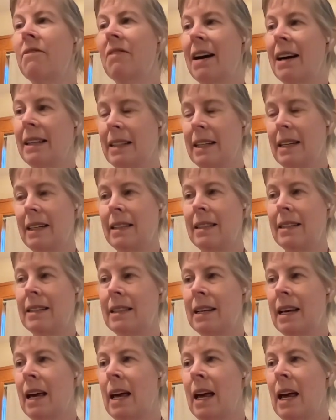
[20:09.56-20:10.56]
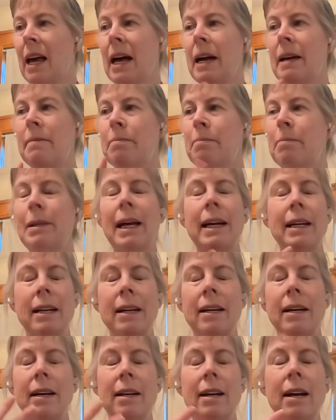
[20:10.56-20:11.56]
Violets. I'm
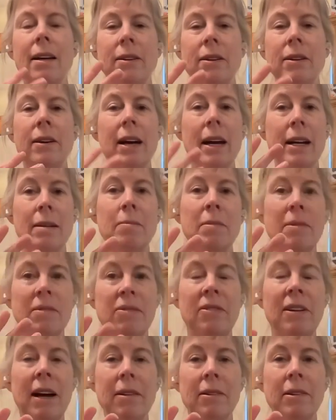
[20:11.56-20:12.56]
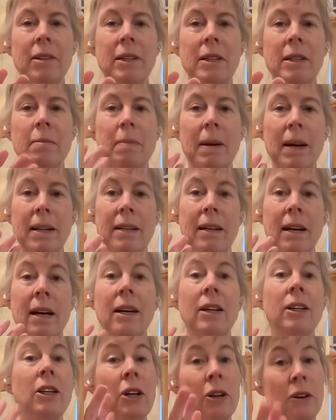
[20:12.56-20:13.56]
blanking on other edible flowers, but
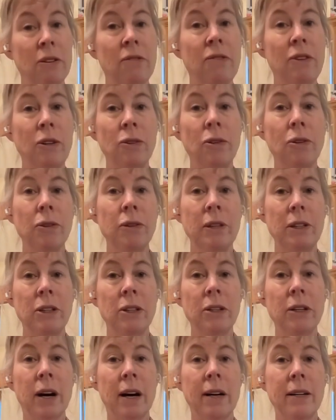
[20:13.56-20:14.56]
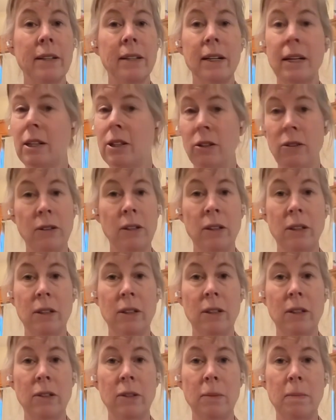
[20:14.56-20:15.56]
you know, if you grew it in your garden and you
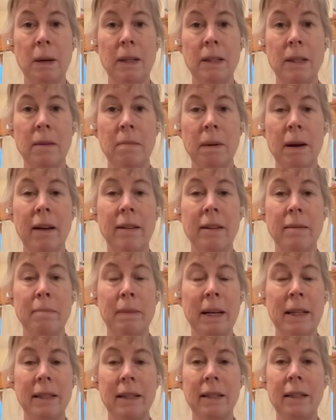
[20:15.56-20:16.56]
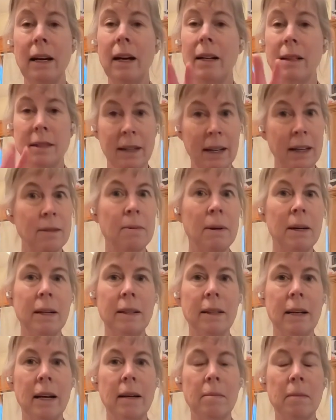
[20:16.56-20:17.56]
didn't use pesticides, guess what?
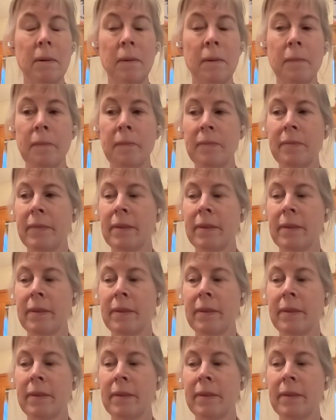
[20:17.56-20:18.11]
It's edible.